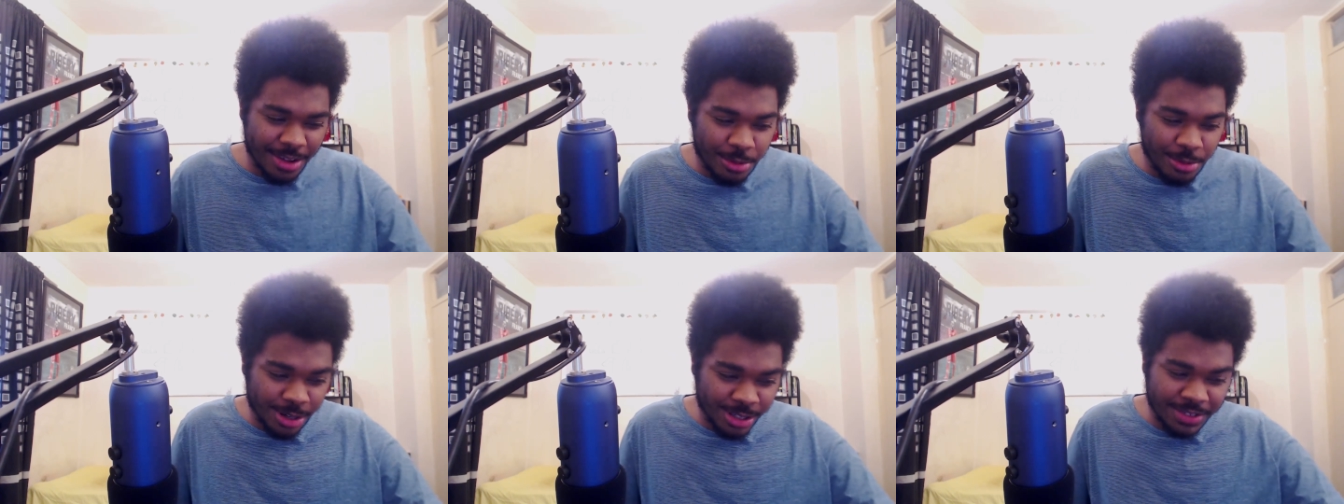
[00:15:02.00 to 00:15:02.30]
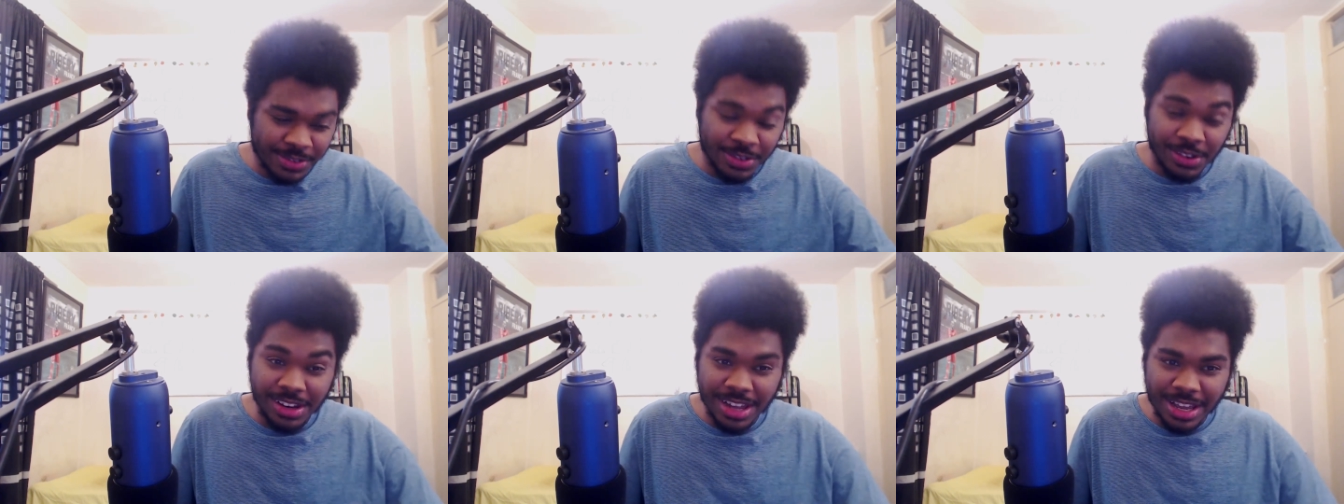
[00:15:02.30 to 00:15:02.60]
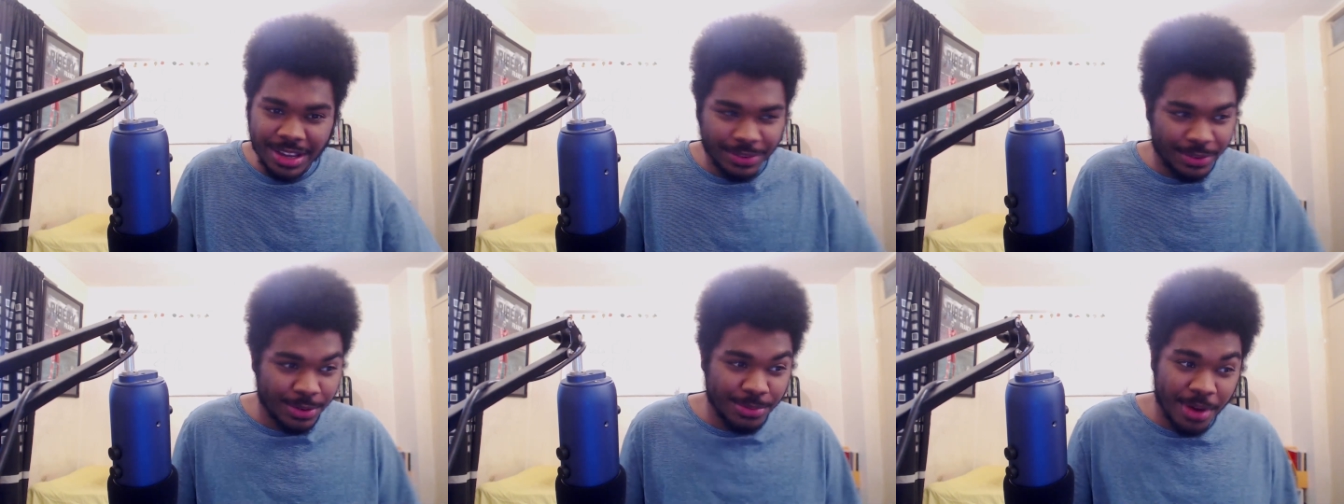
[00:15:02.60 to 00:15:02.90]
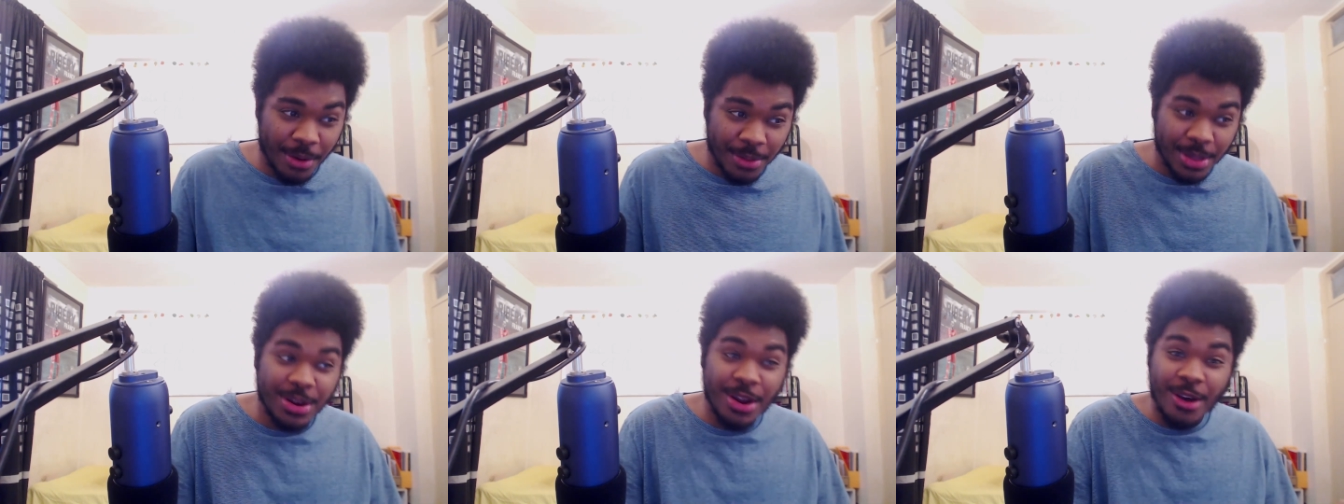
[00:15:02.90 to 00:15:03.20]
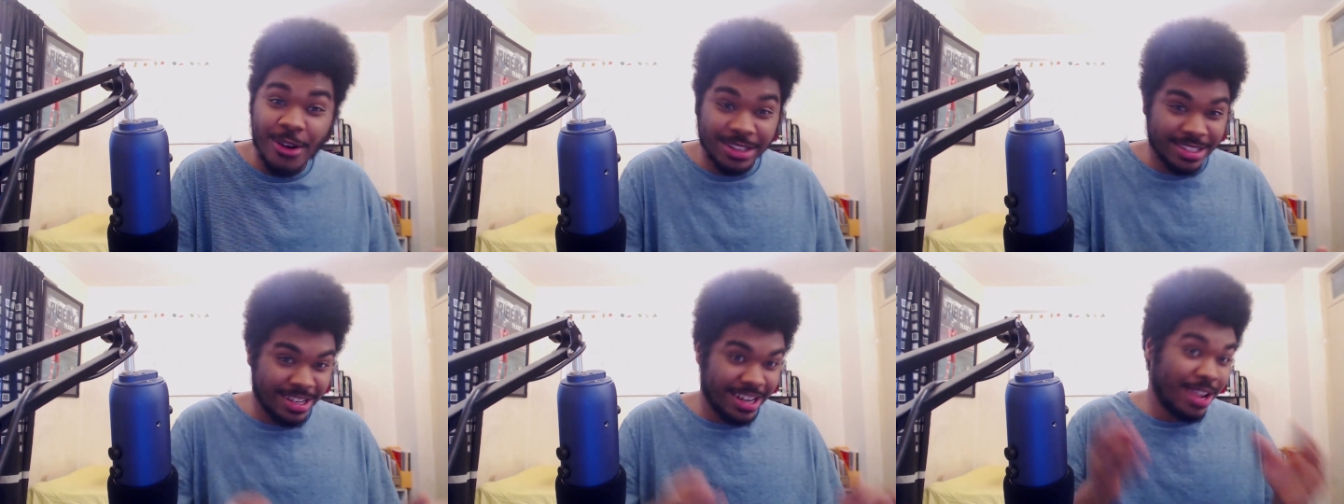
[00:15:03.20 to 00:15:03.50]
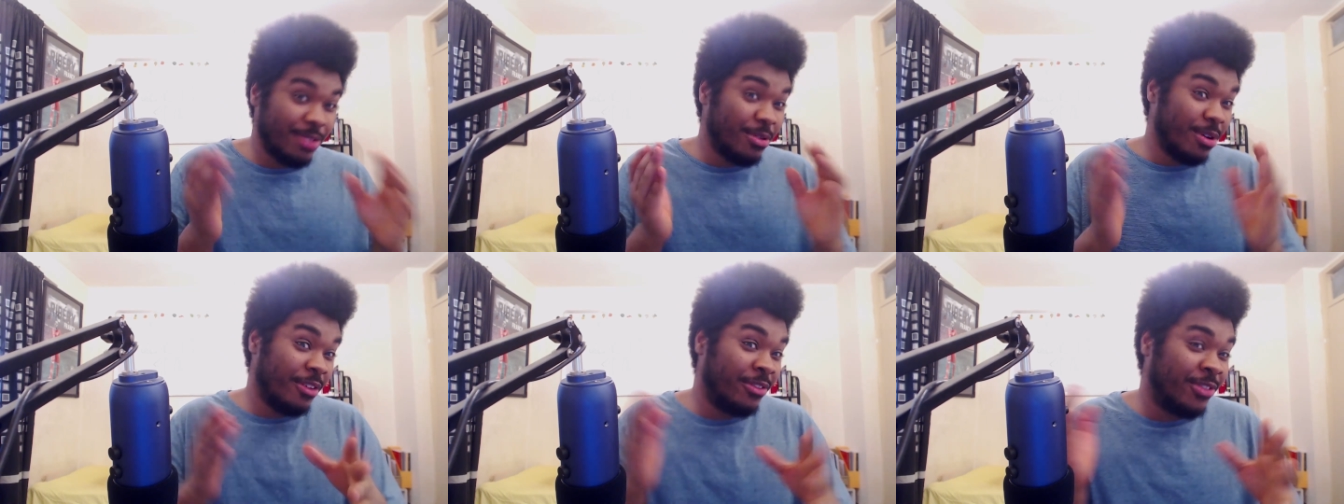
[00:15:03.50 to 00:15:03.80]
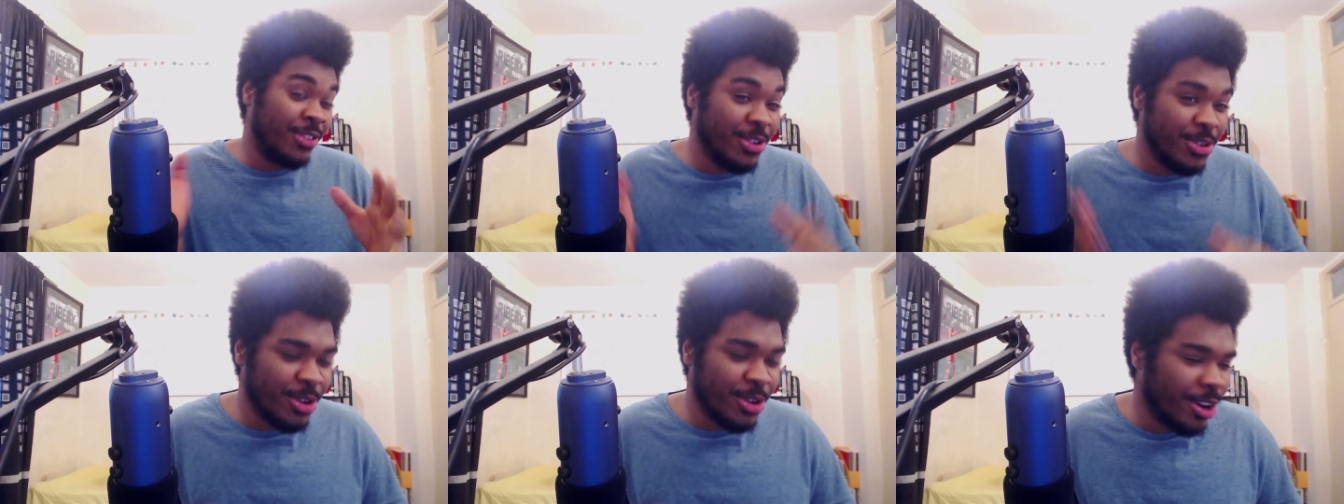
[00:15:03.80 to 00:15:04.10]
watched full length, you probably noticed that there were a
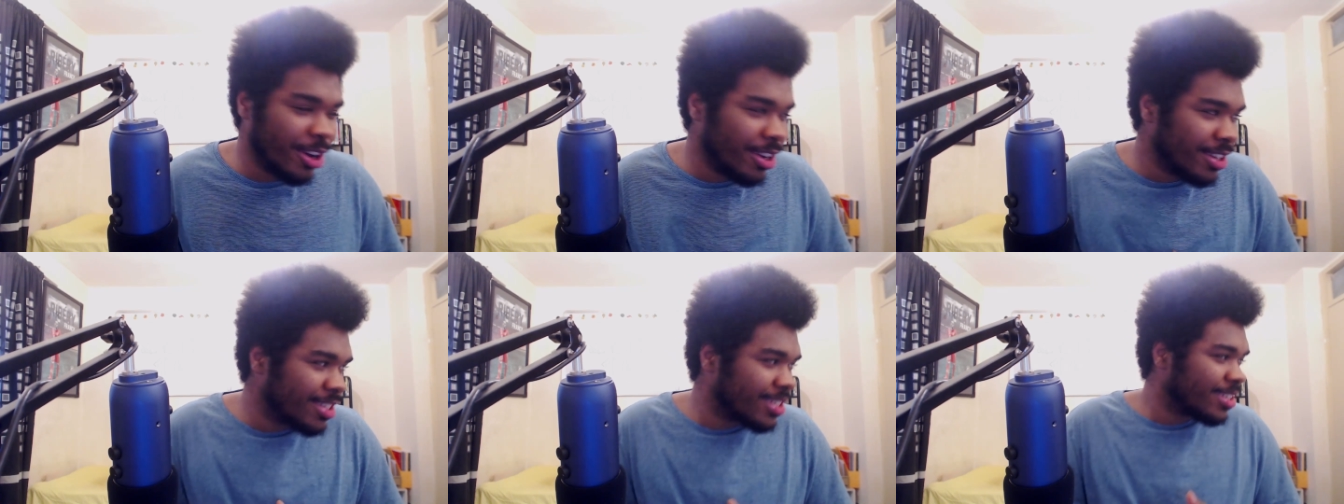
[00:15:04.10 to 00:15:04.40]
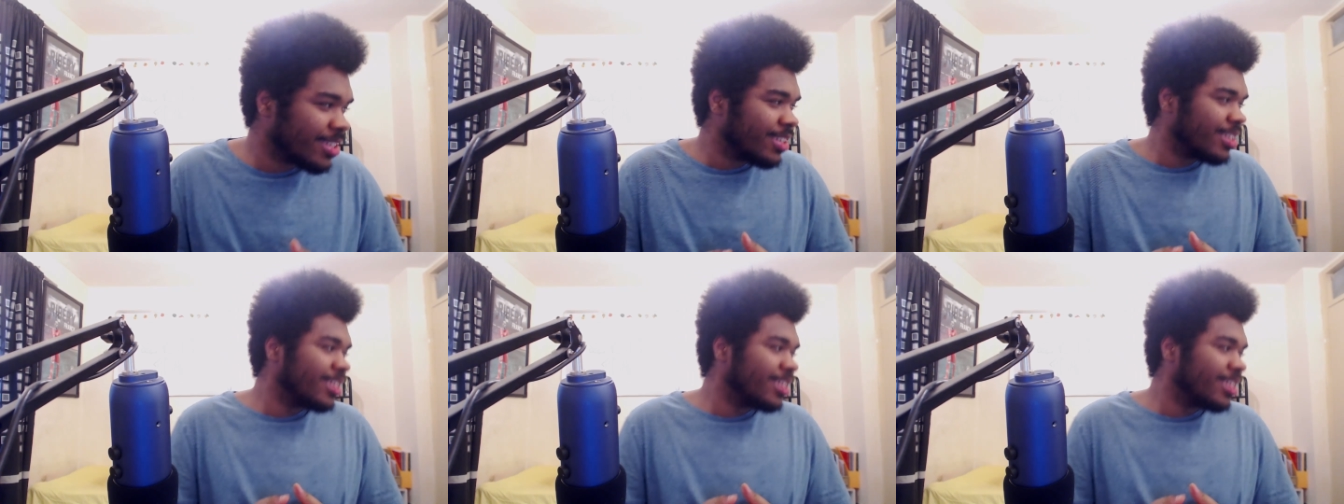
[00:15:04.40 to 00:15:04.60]
few cuts.